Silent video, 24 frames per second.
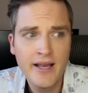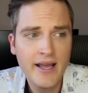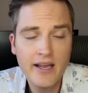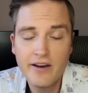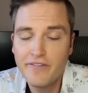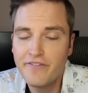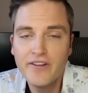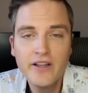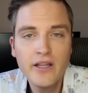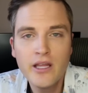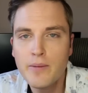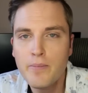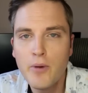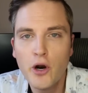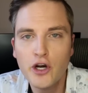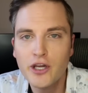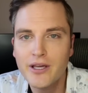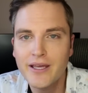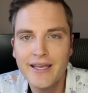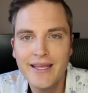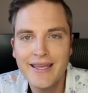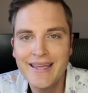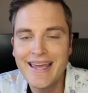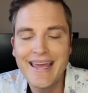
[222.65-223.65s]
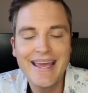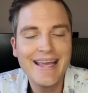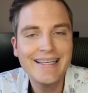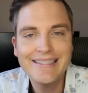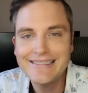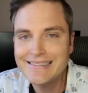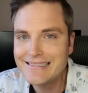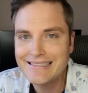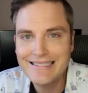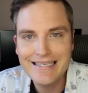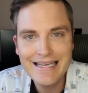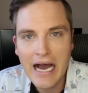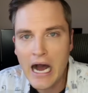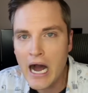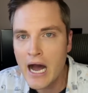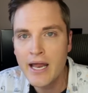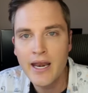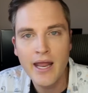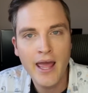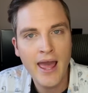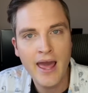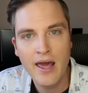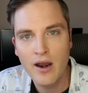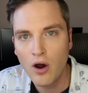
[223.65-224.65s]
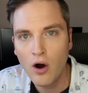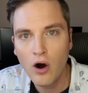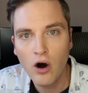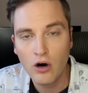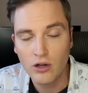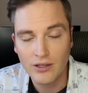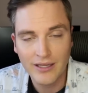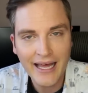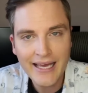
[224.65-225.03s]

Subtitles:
and affiliate marketing is not at all.